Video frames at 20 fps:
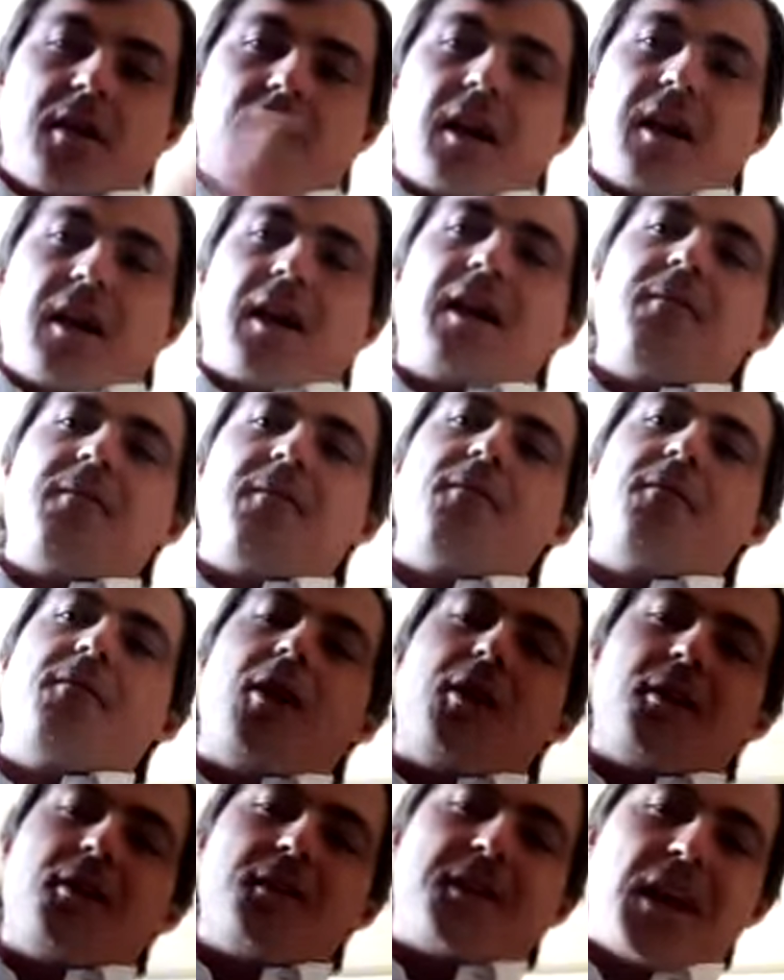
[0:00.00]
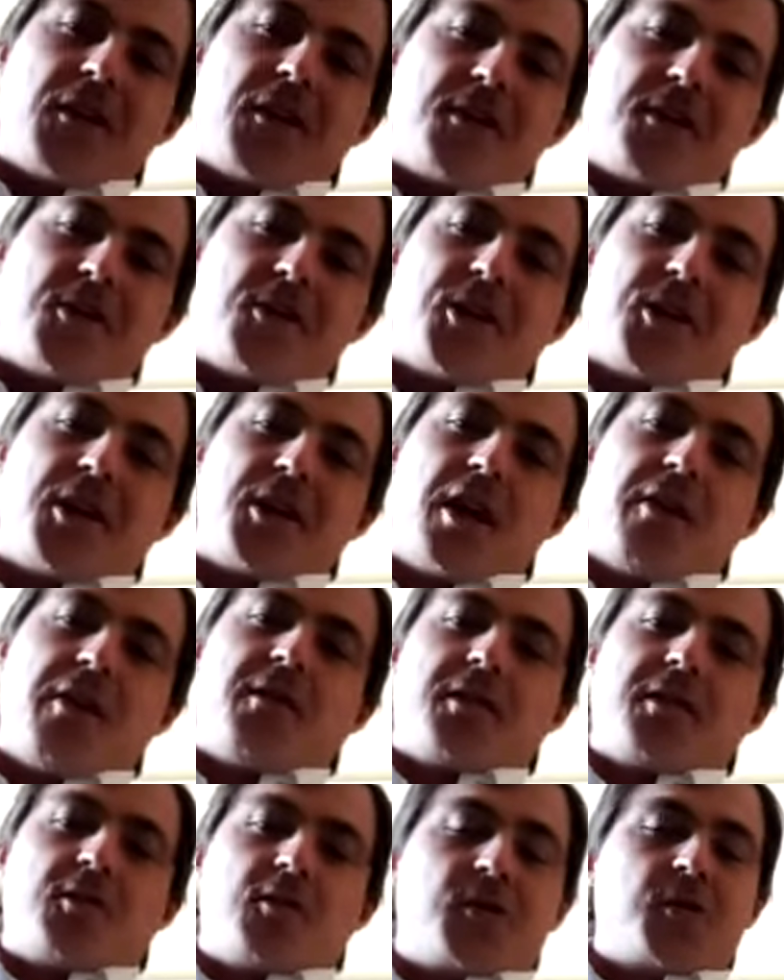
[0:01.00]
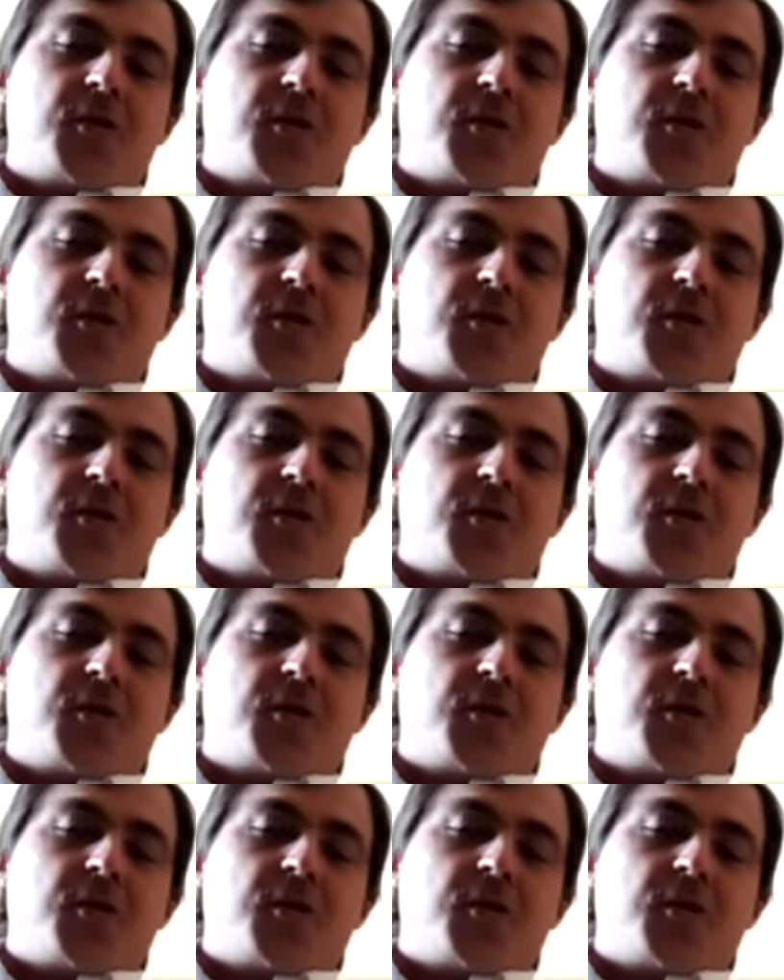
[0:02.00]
Involuntarily, she gave us also